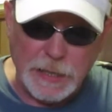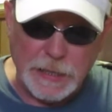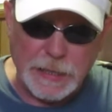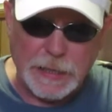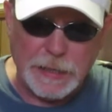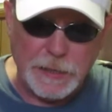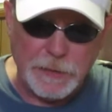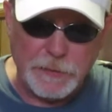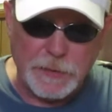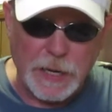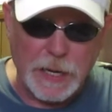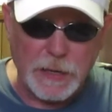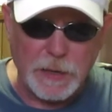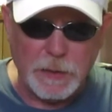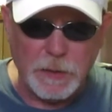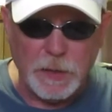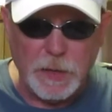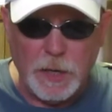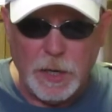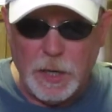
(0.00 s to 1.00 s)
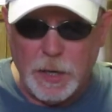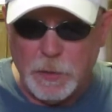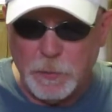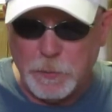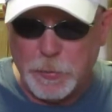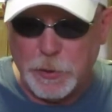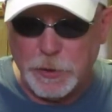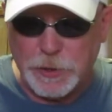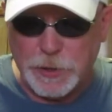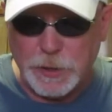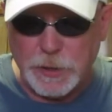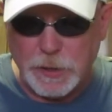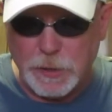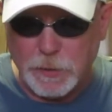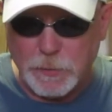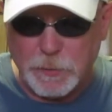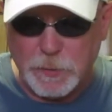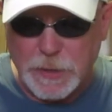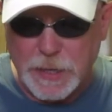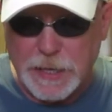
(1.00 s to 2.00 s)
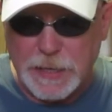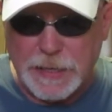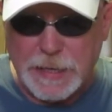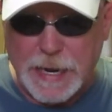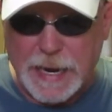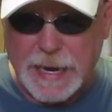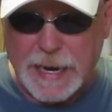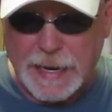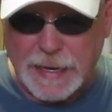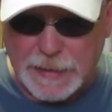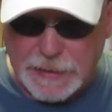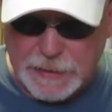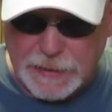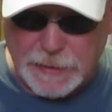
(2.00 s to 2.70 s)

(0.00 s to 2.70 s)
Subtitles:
and then you've got to push a little red dot.